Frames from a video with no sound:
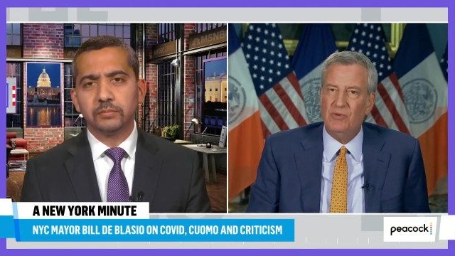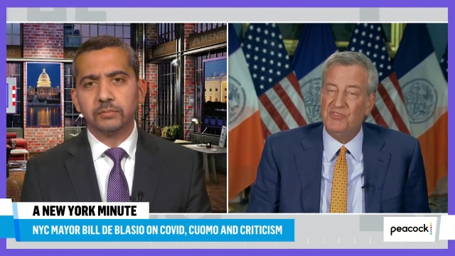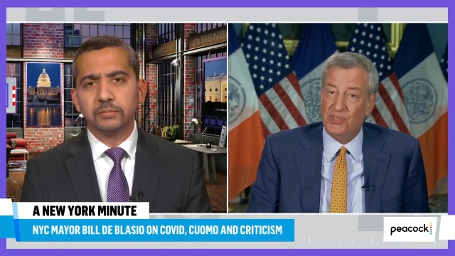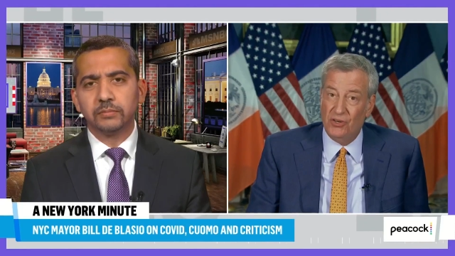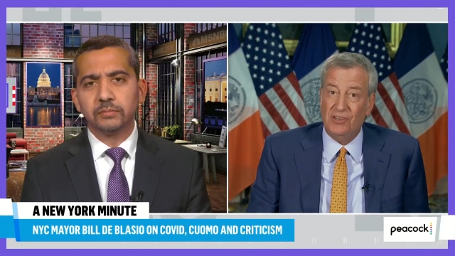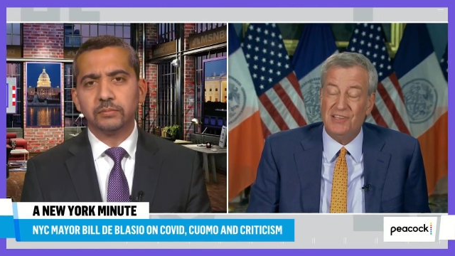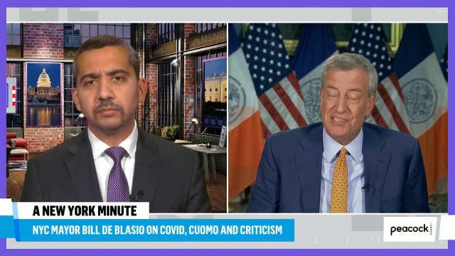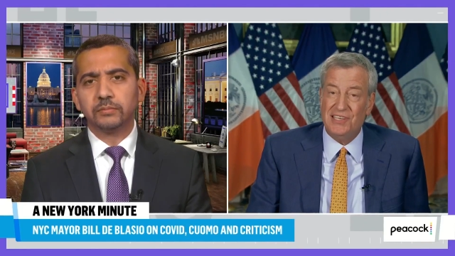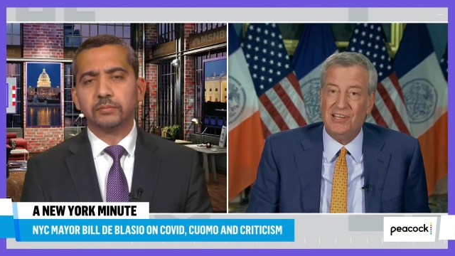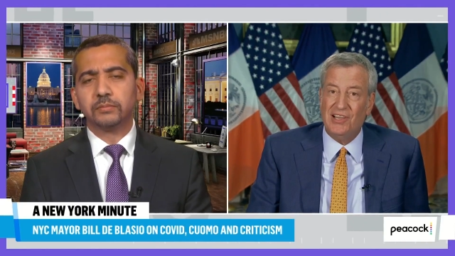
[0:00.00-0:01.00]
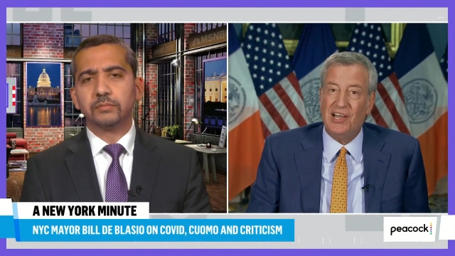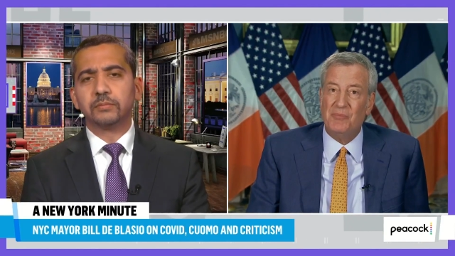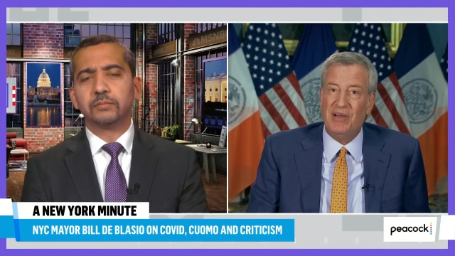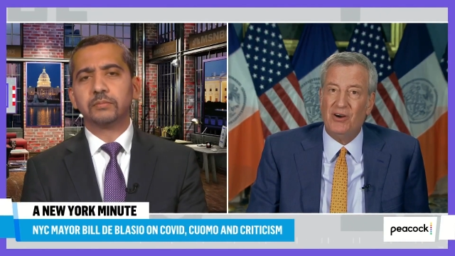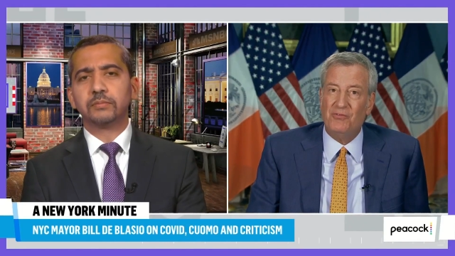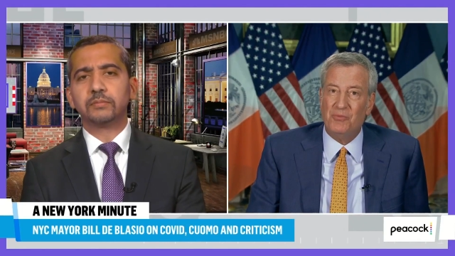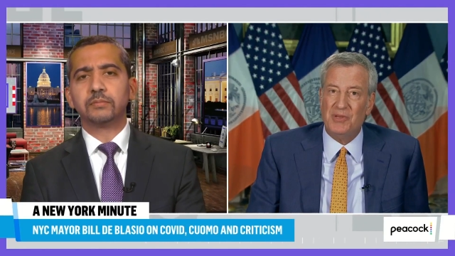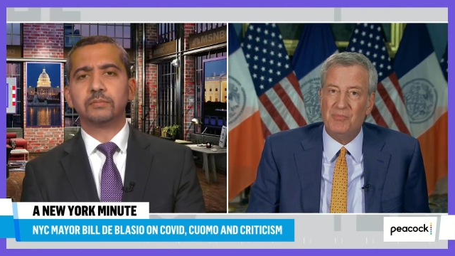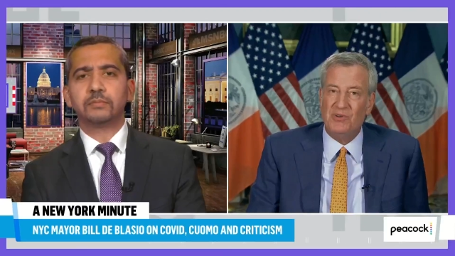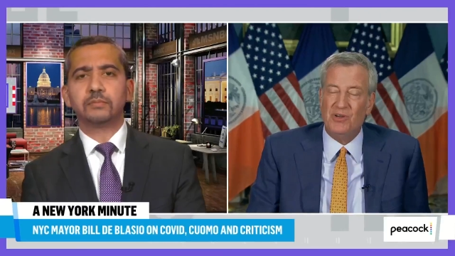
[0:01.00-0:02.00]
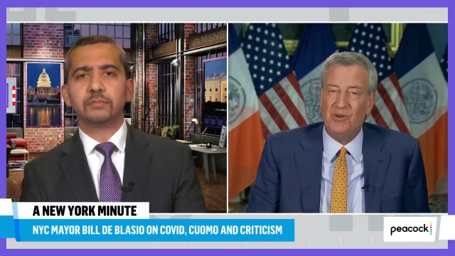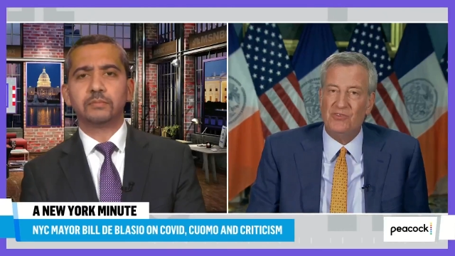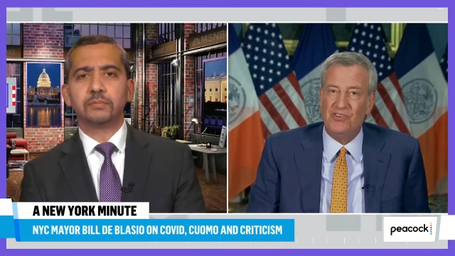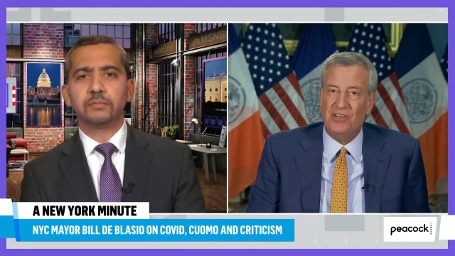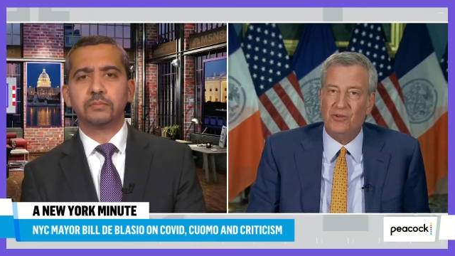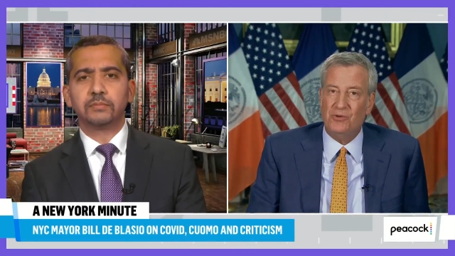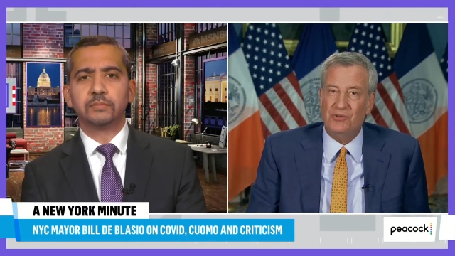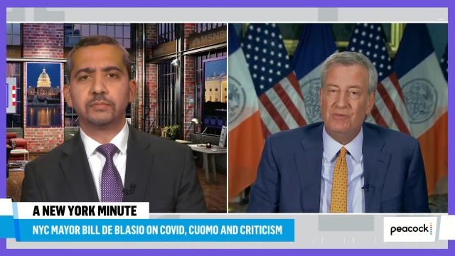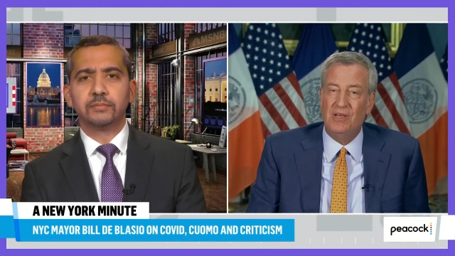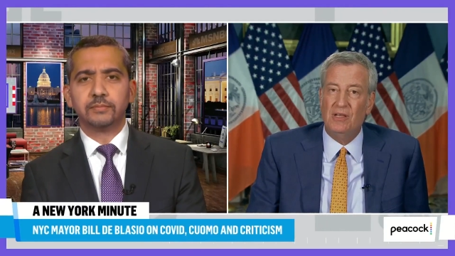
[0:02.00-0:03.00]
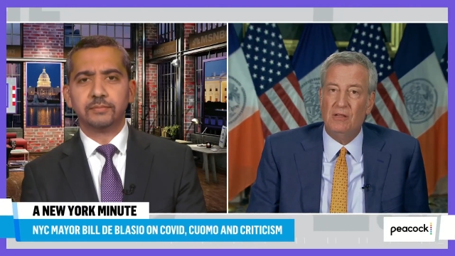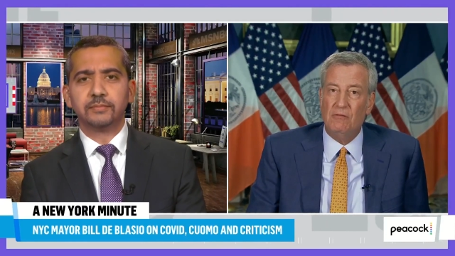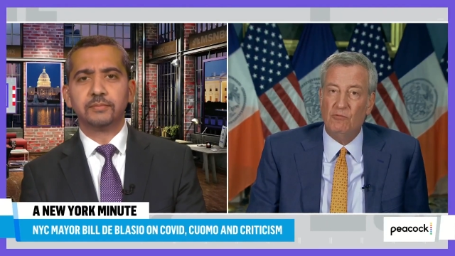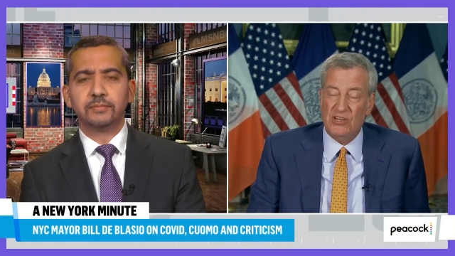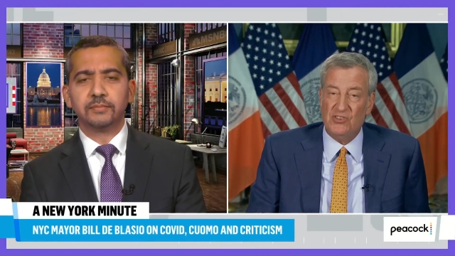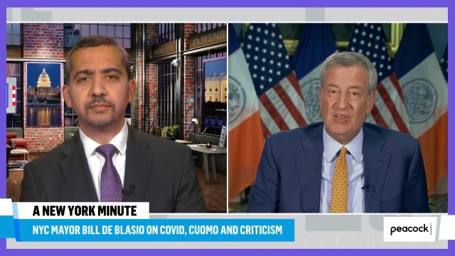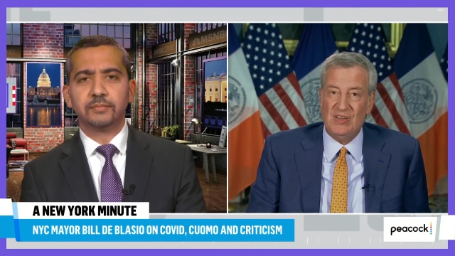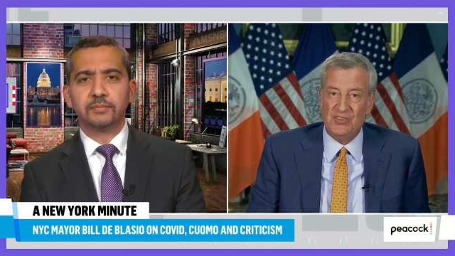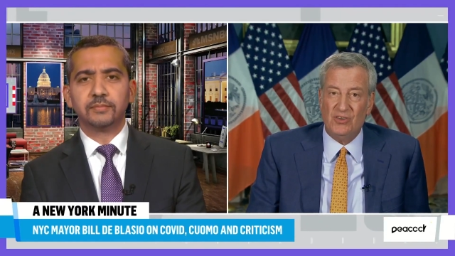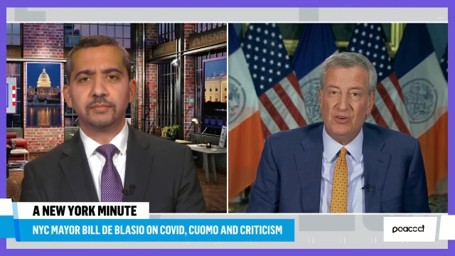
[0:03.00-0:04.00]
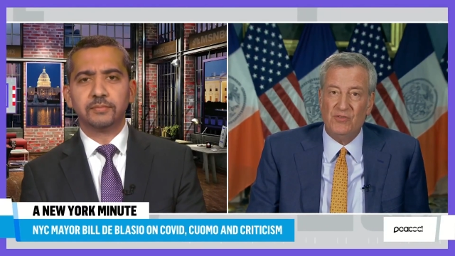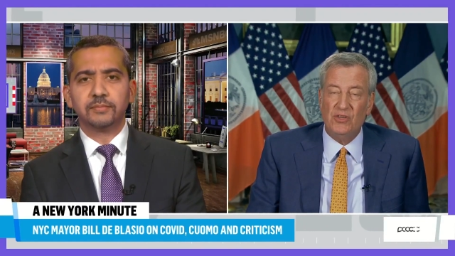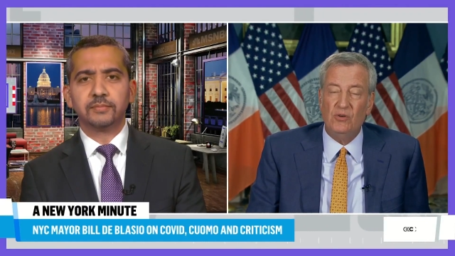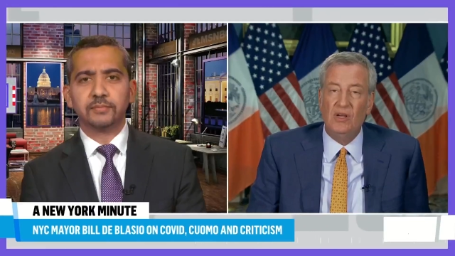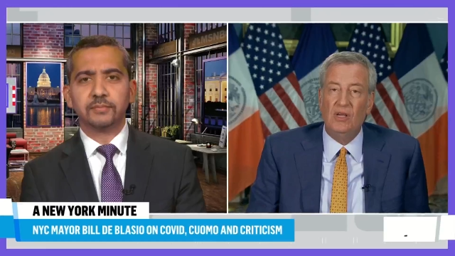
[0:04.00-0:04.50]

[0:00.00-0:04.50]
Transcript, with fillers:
Speaker 1: we've certainly seen a lot of powerful people go to jail who richly deserved to,